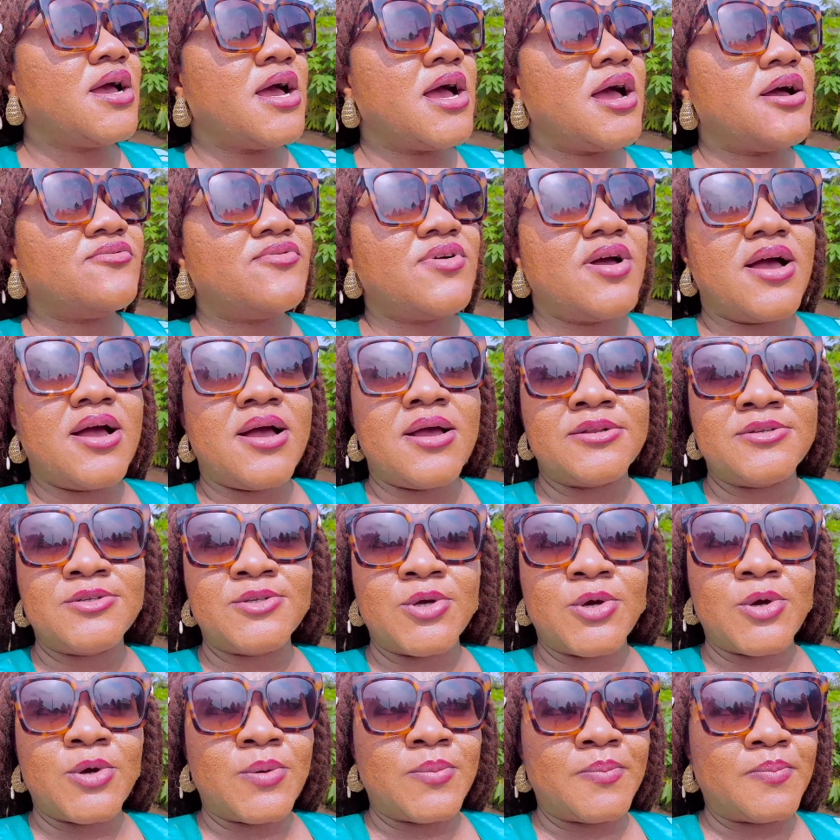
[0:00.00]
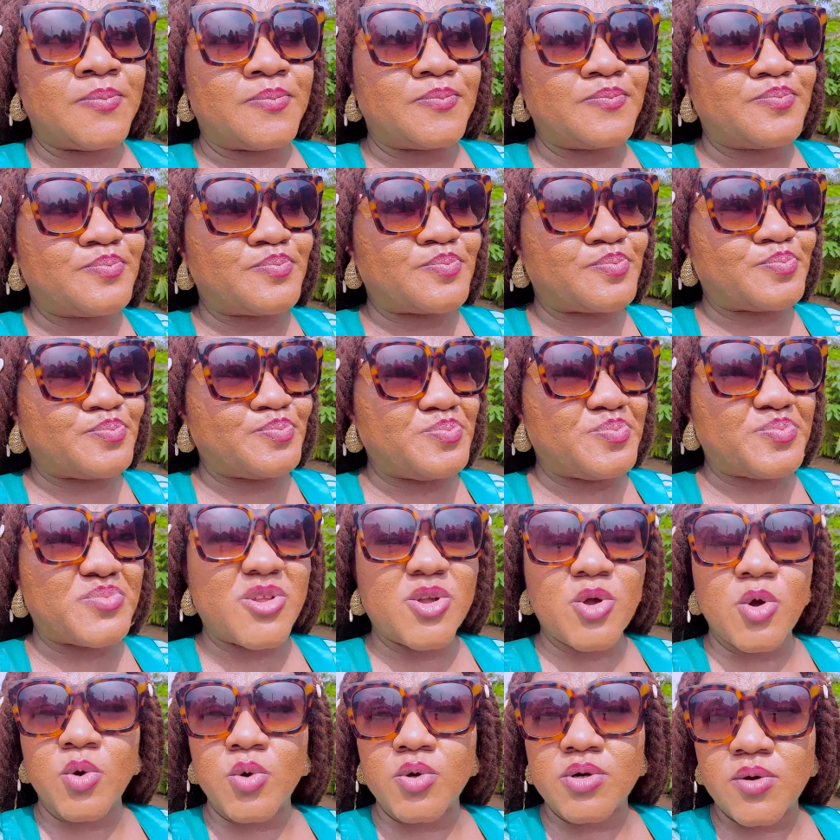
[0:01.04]
I've had um,
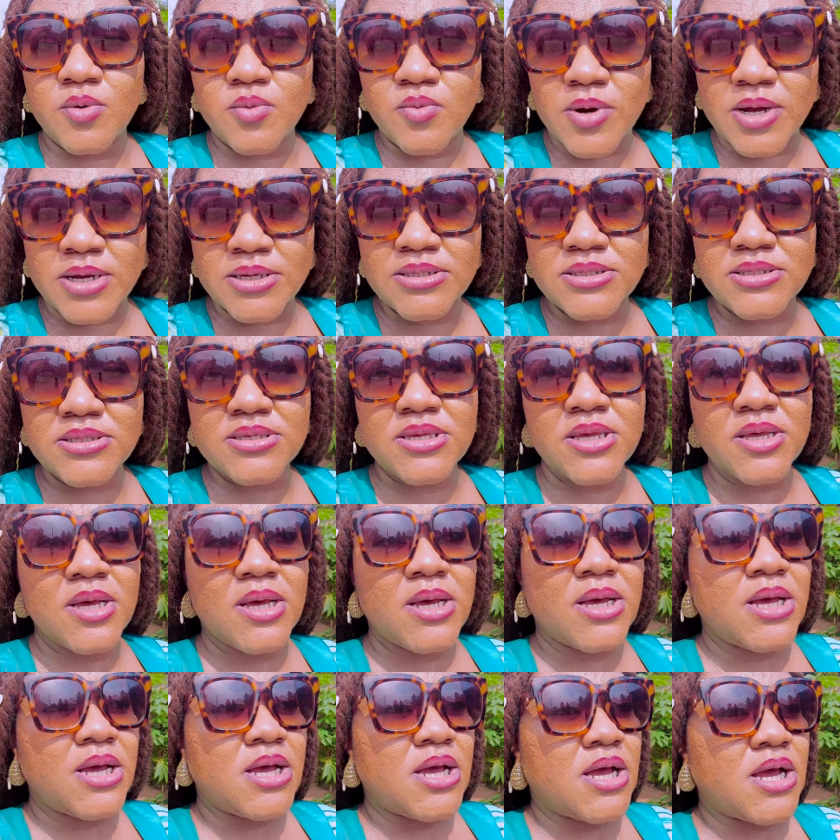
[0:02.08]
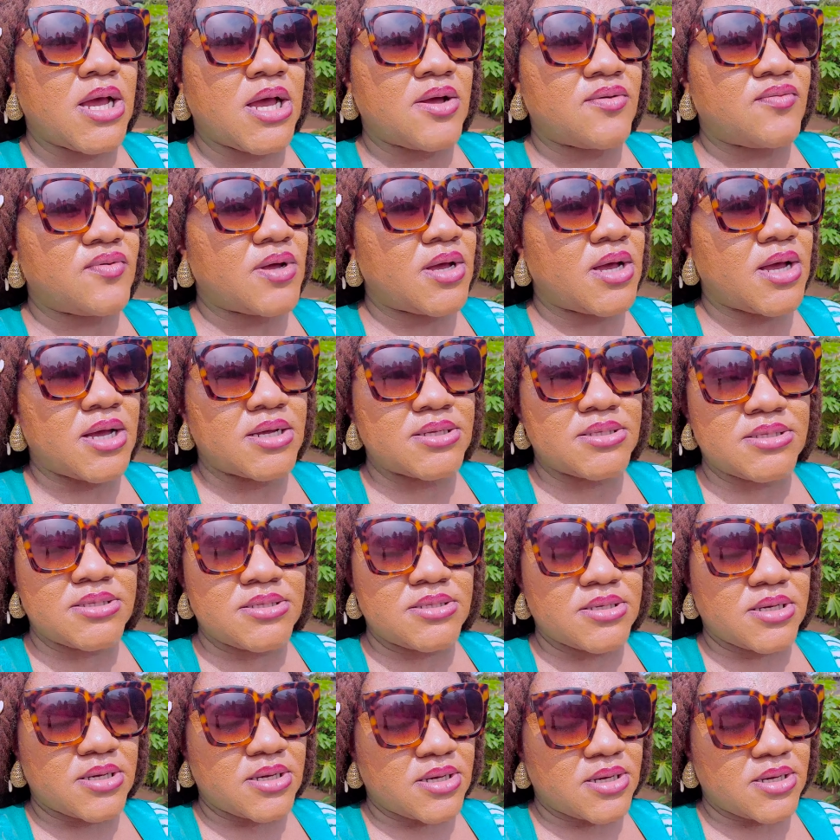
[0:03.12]
coconut rice. I've had
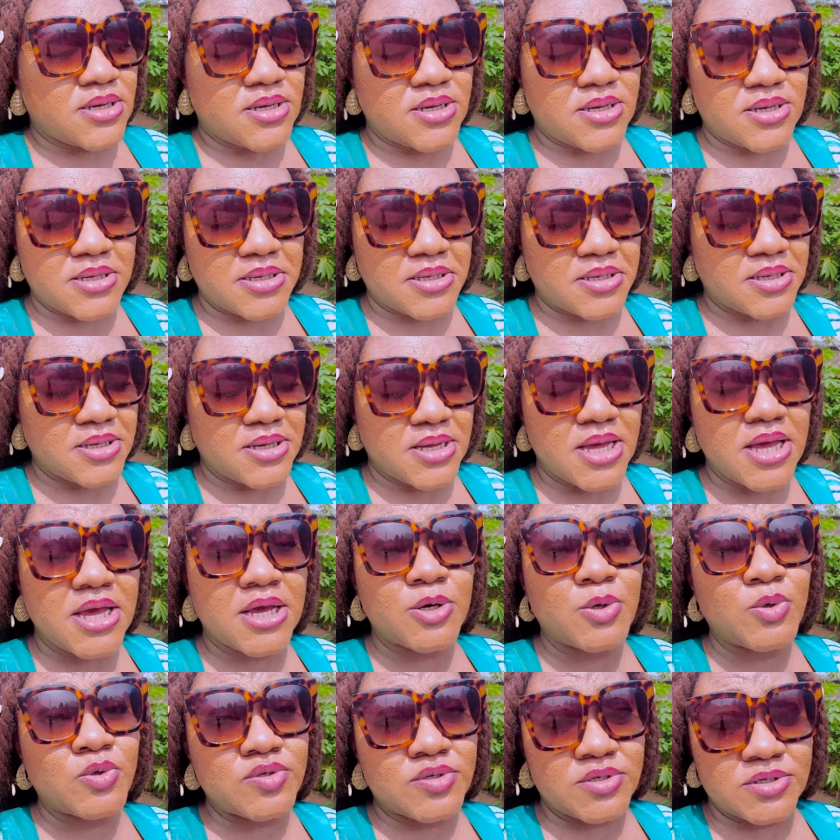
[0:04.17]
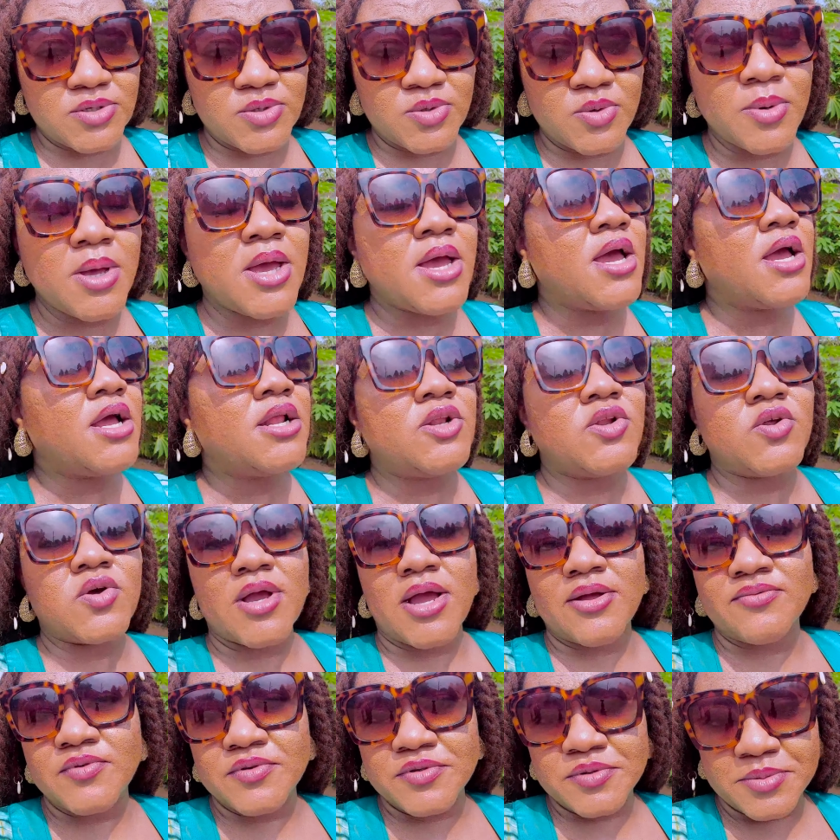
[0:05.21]
uh, goosey soup. Look,
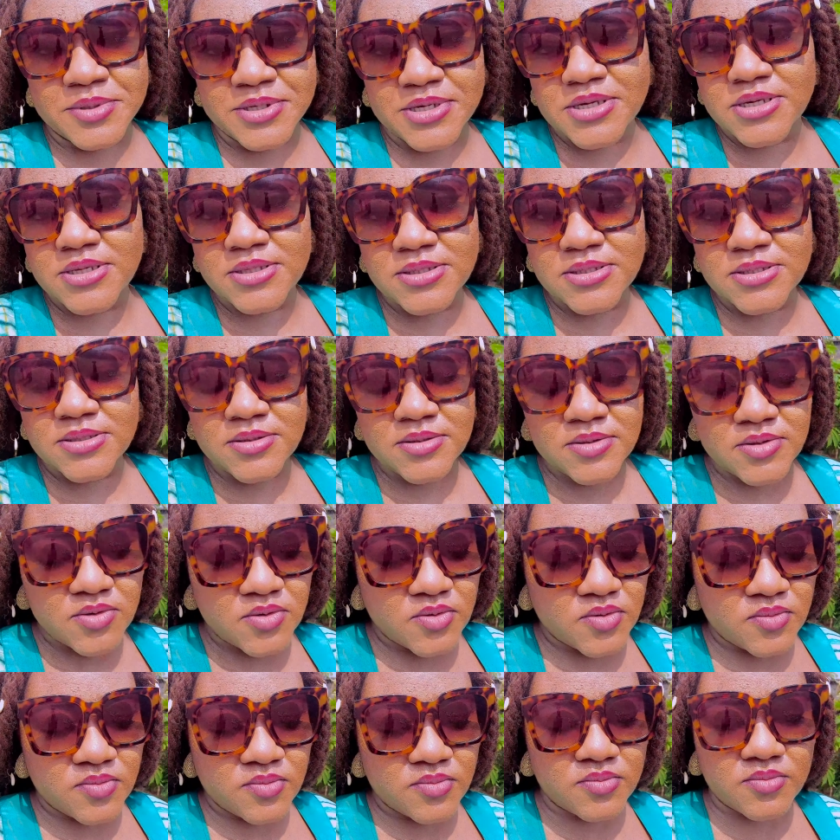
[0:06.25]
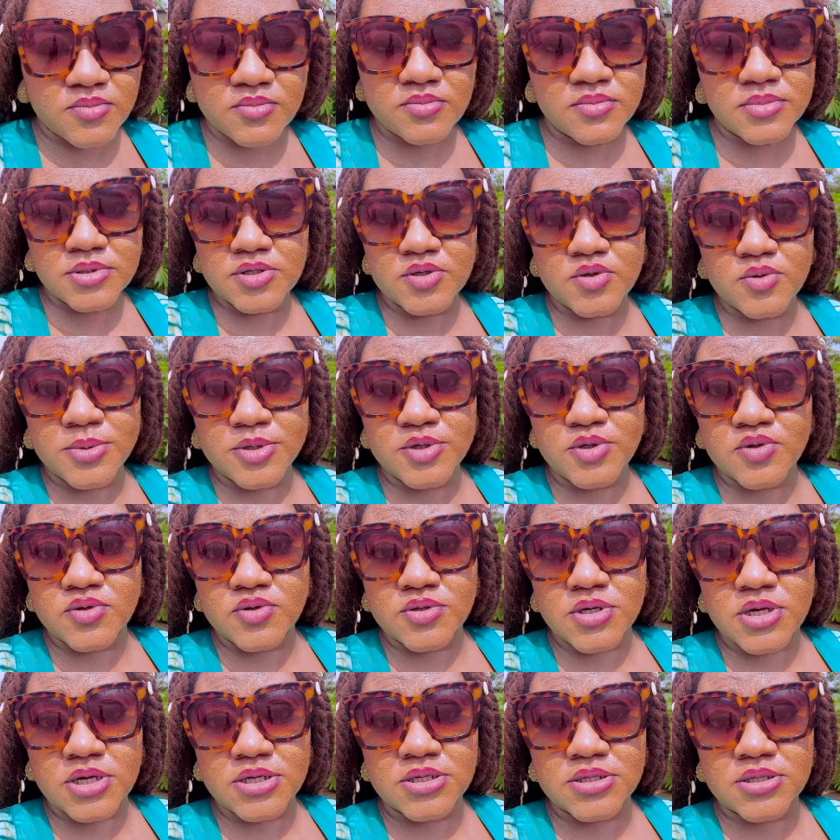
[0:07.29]
I've just been eating, so she's not going
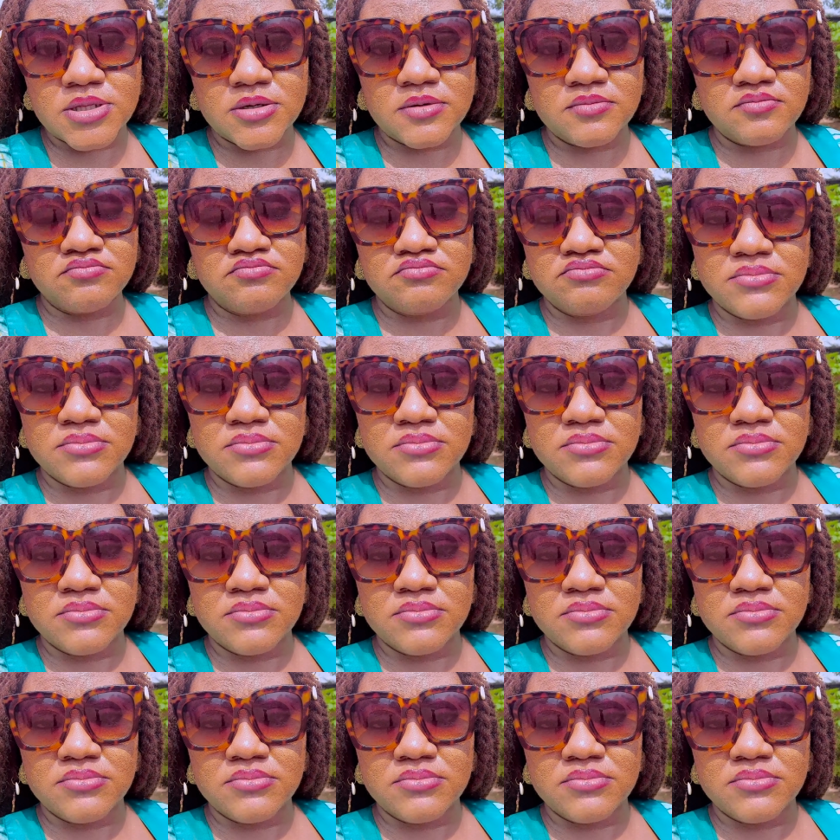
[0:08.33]
say anything.